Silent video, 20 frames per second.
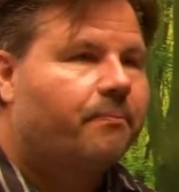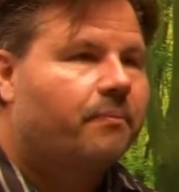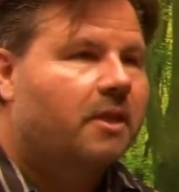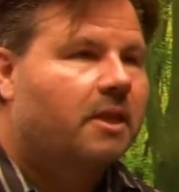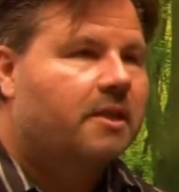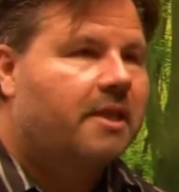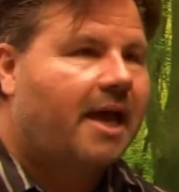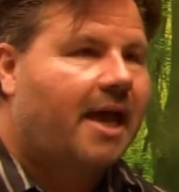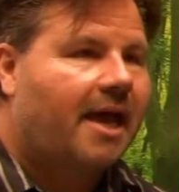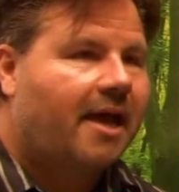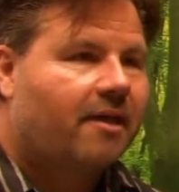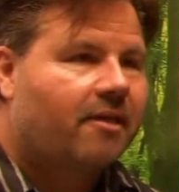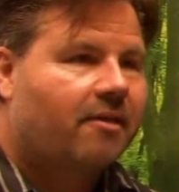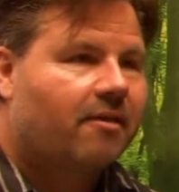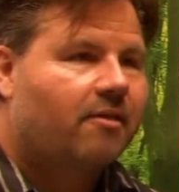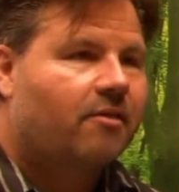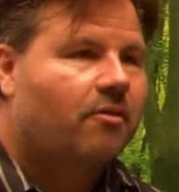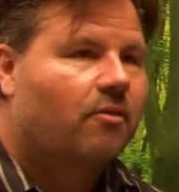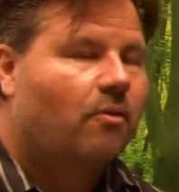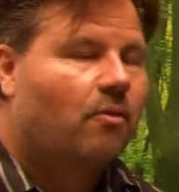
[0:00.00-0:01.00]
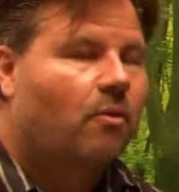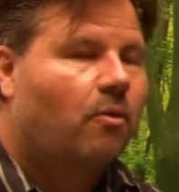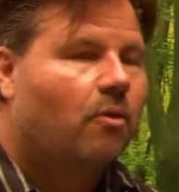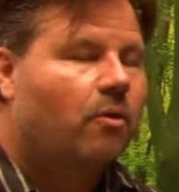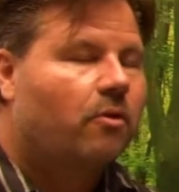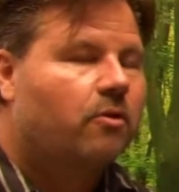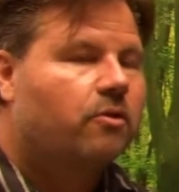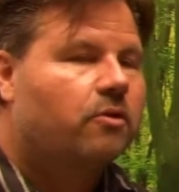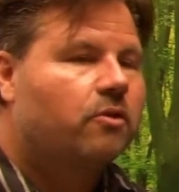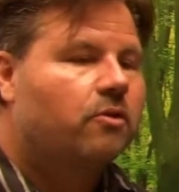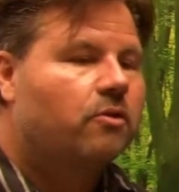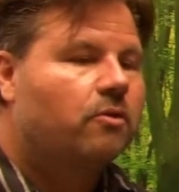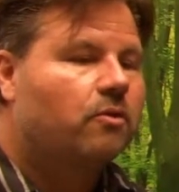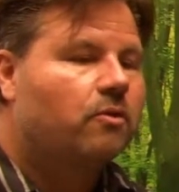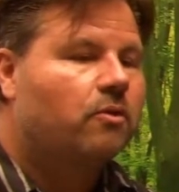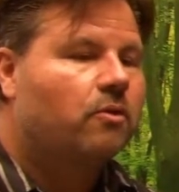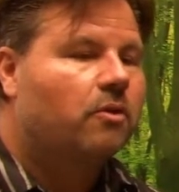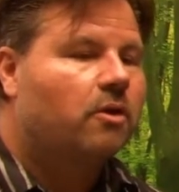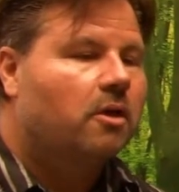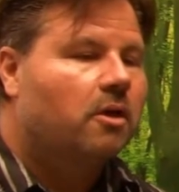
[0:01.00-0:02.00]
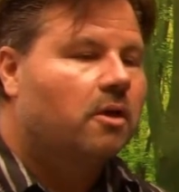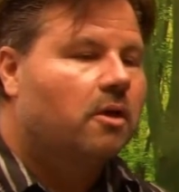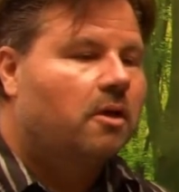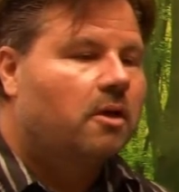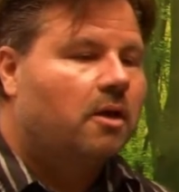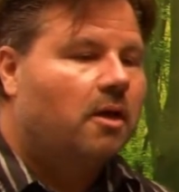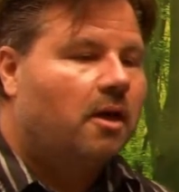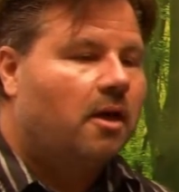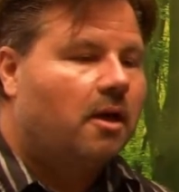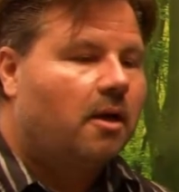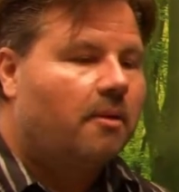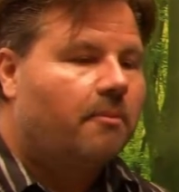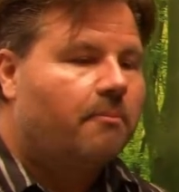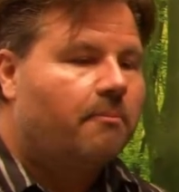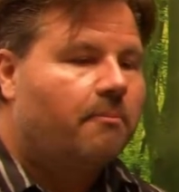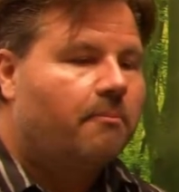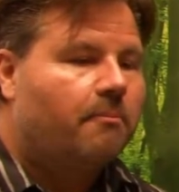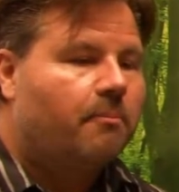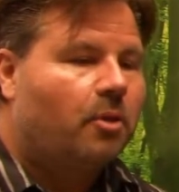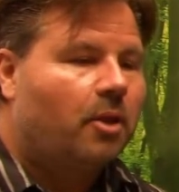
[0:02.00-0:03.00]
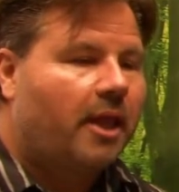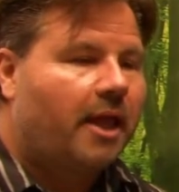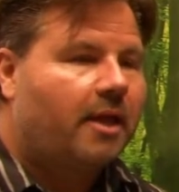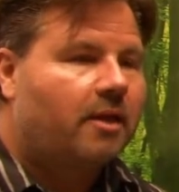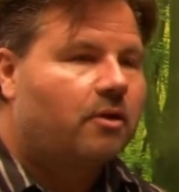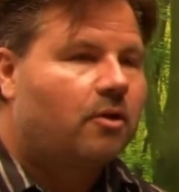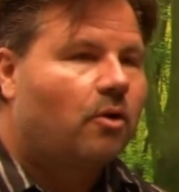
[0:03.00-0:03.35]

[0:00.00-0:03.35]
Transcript: tasks or to plan